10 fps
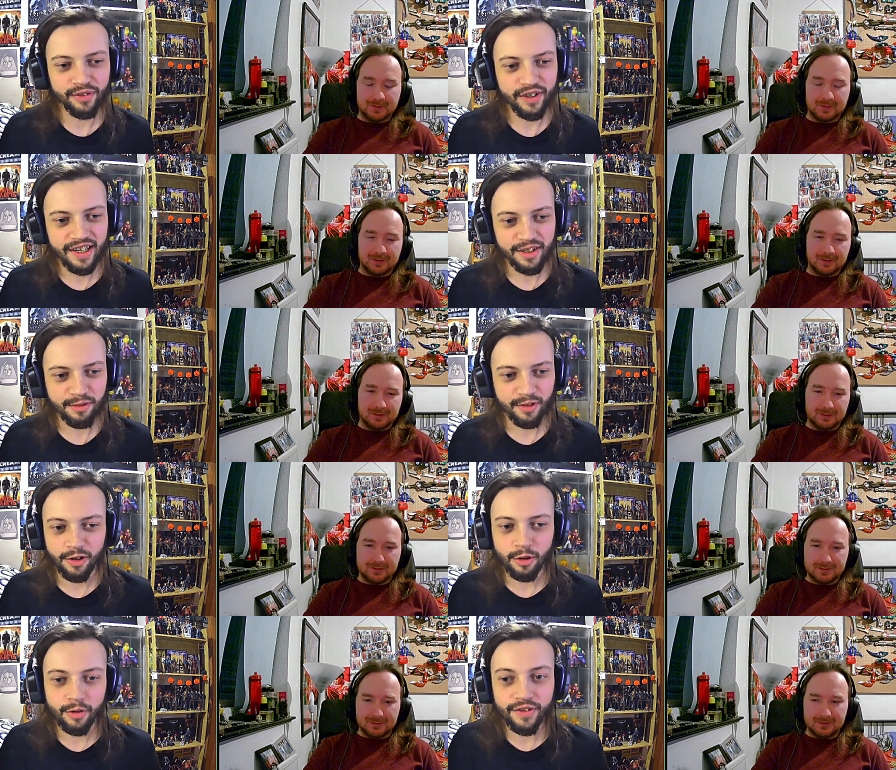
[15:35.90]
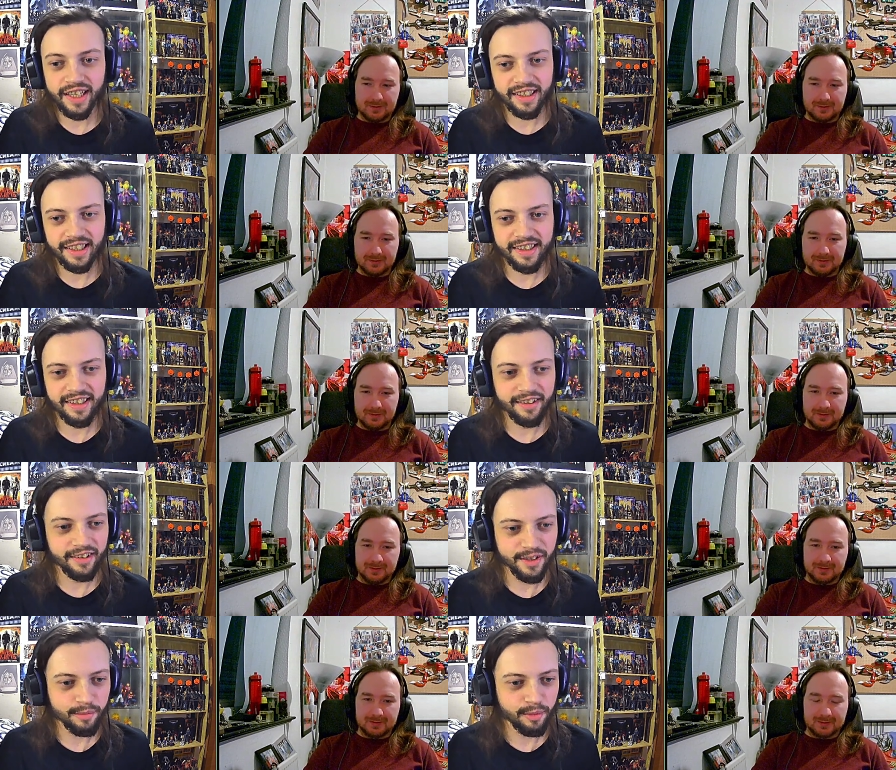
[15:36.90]
Speaker 1: it up for the next one. I don't know if they had the
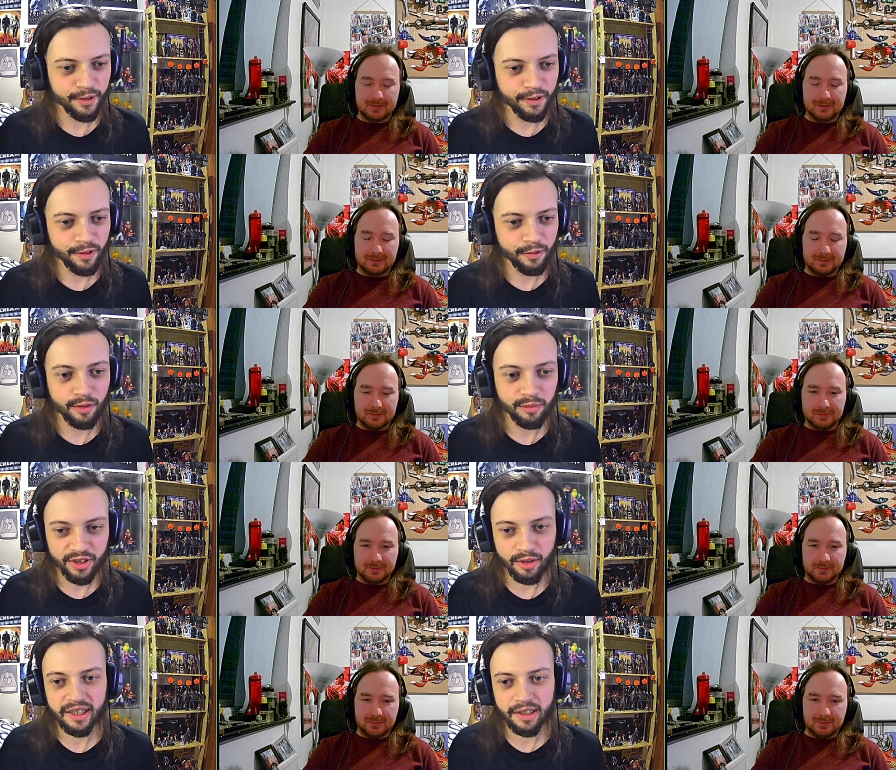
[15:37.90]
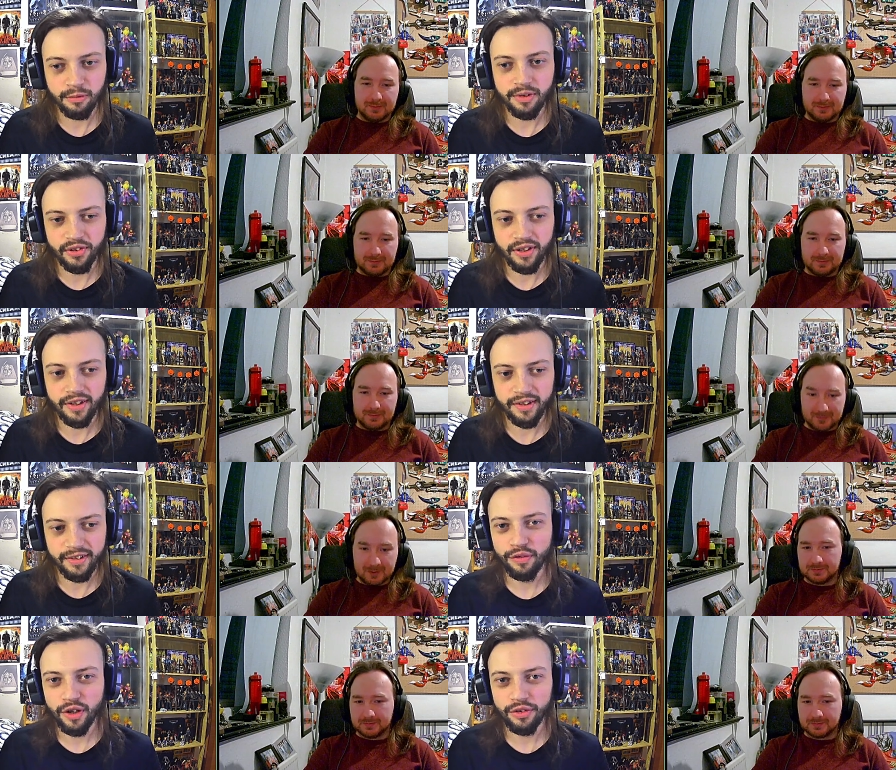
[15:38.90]
idea at this point or what, but the bike was there.
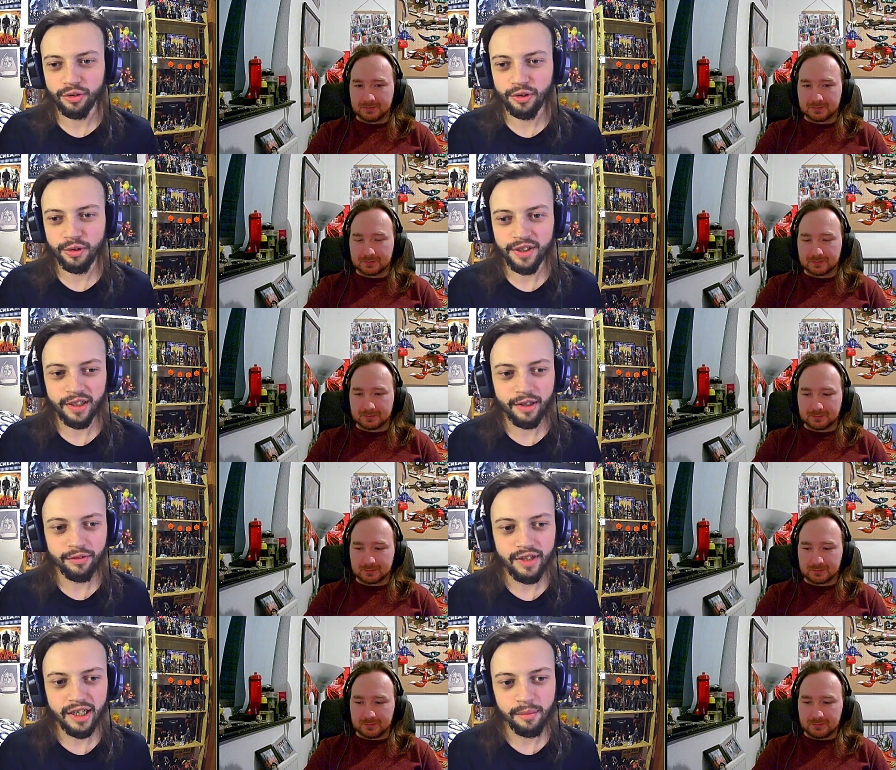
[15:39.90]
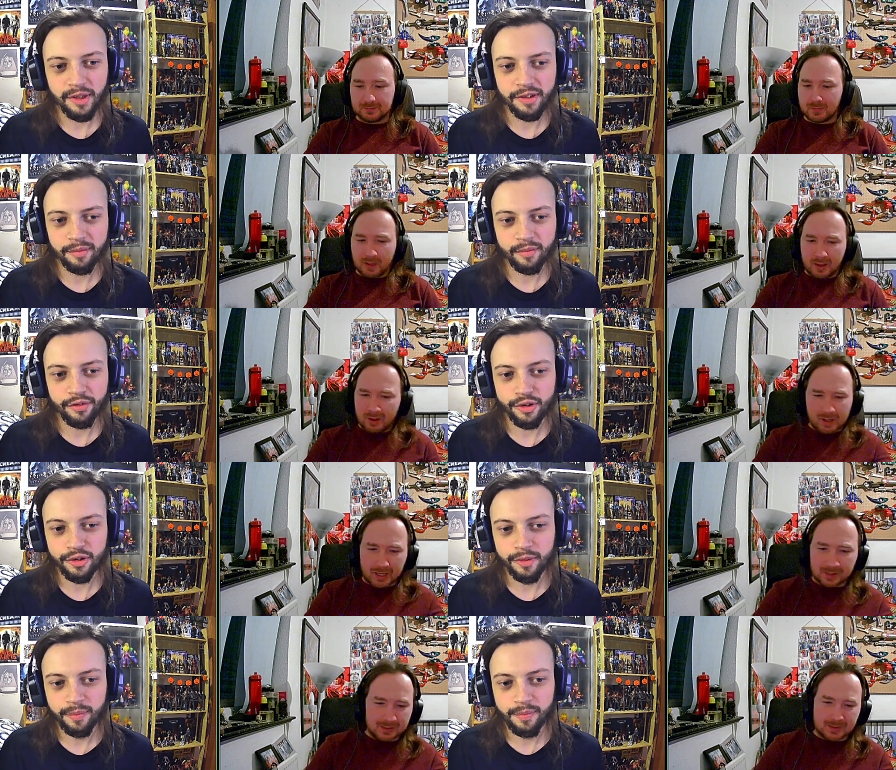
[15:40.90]
The overall score you can give Nightmare.
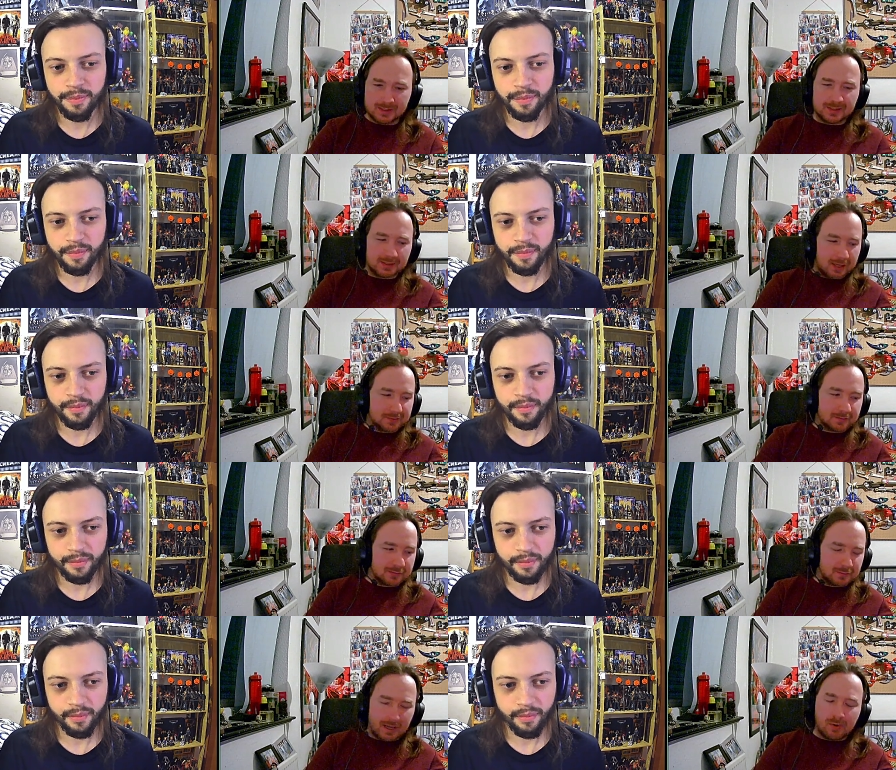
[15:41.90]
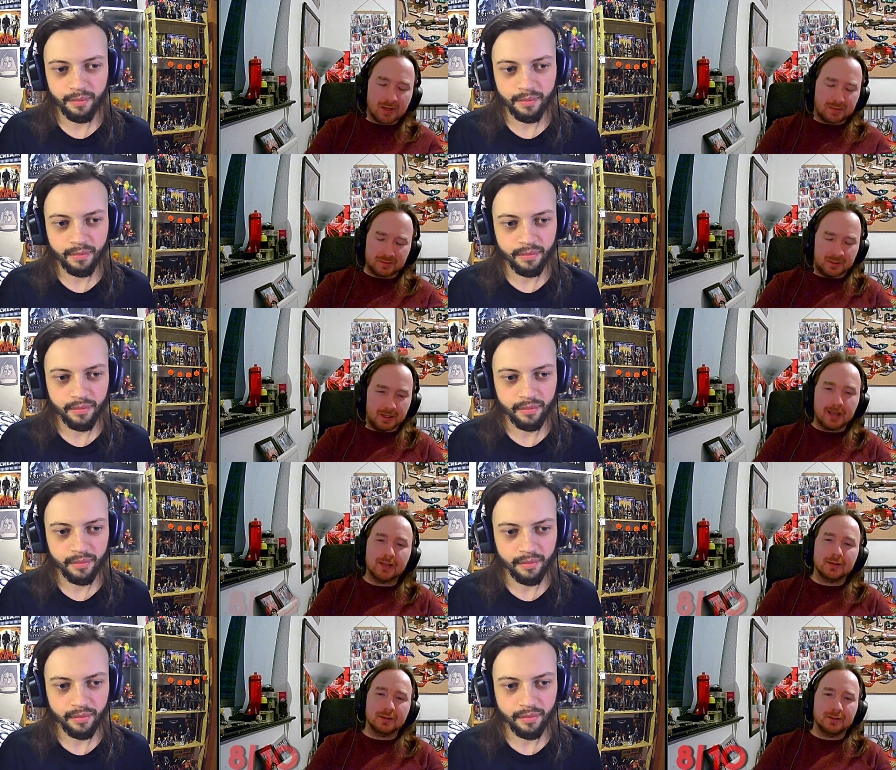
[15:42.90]
Oh,
Speaker 2: this, this is. I, I will get this one an
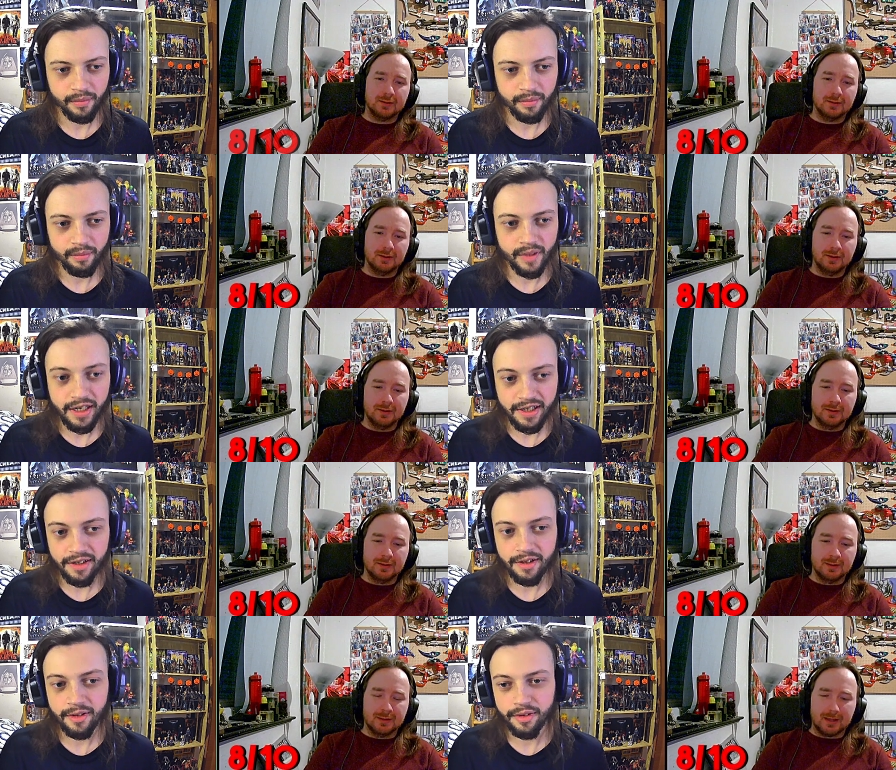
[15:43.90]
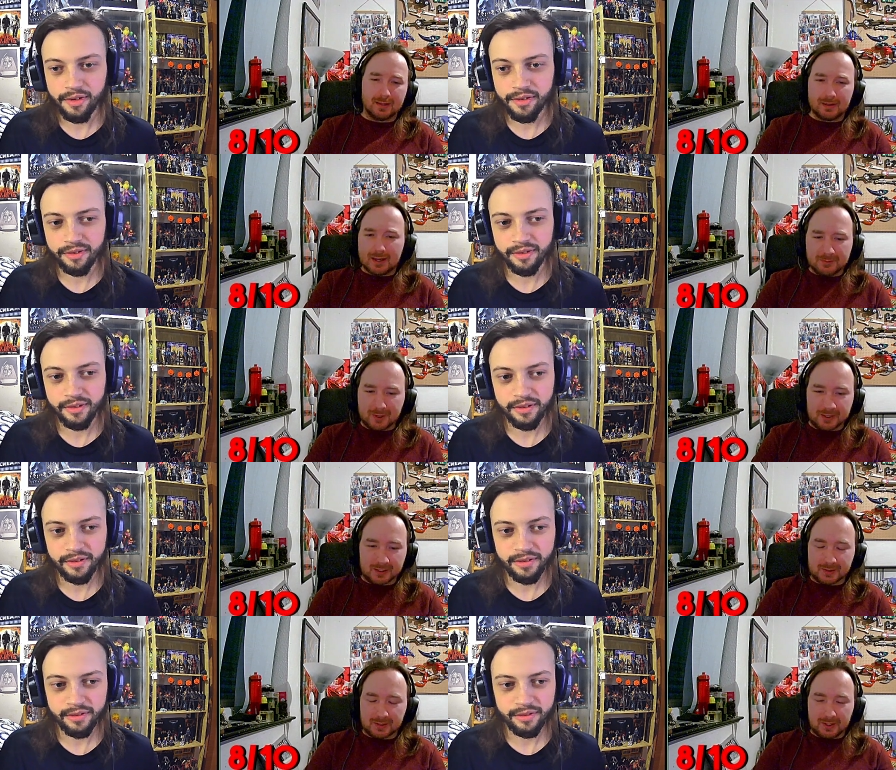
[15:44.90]
eight. An eight. Yeah, I
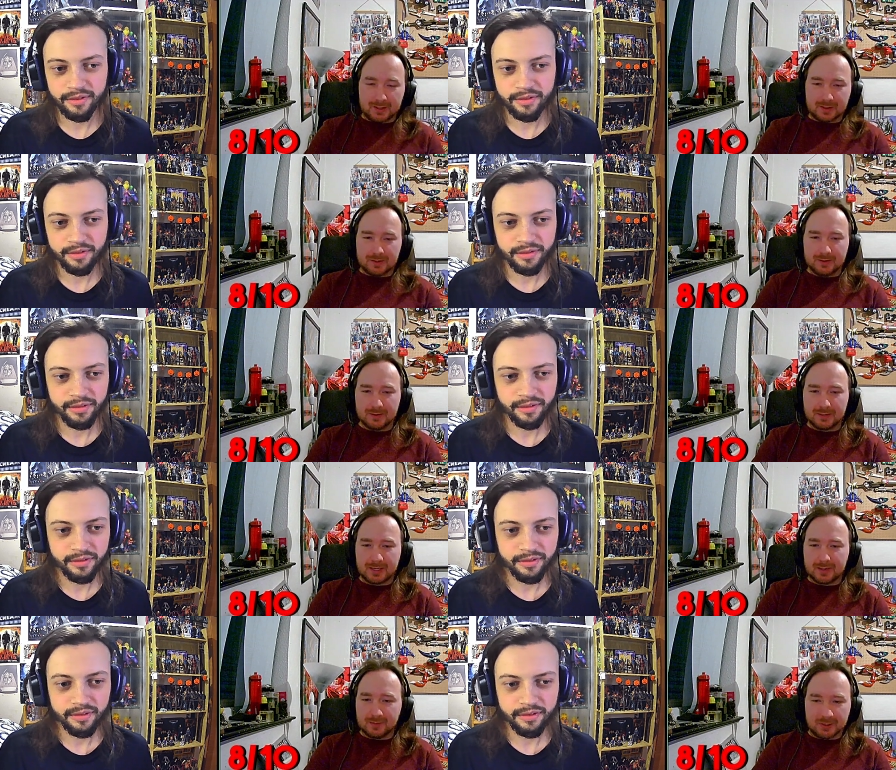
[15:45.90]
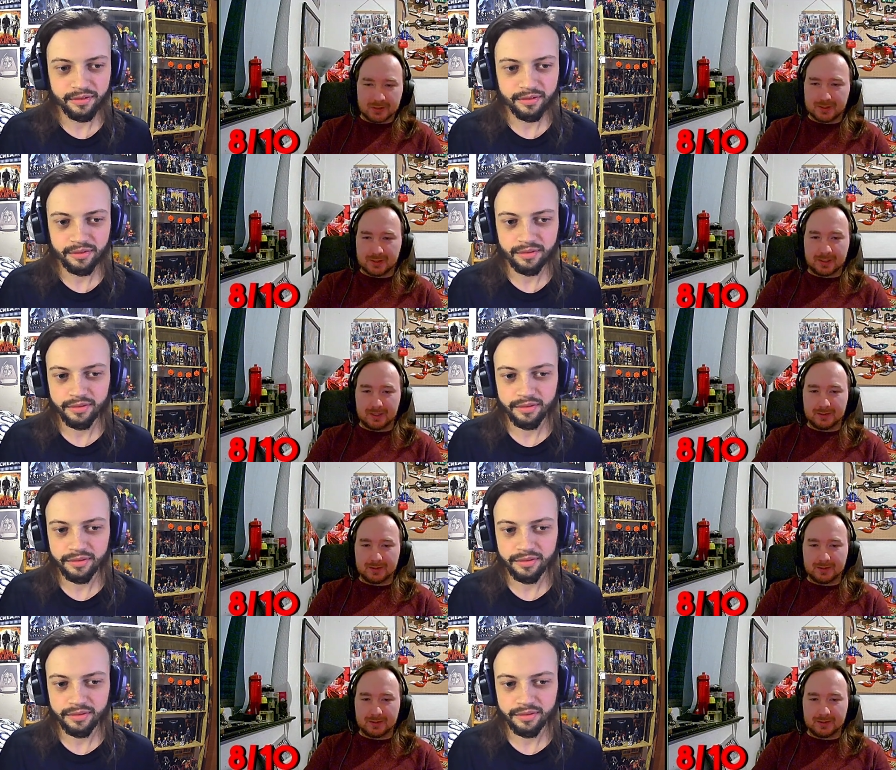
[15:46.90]
really enjoyed it. Like I could watch this again.